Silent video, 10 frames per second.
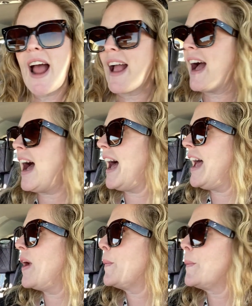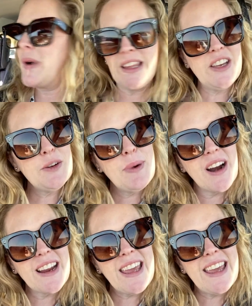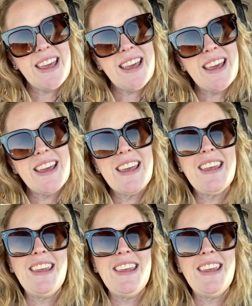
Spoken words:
I got really good parking.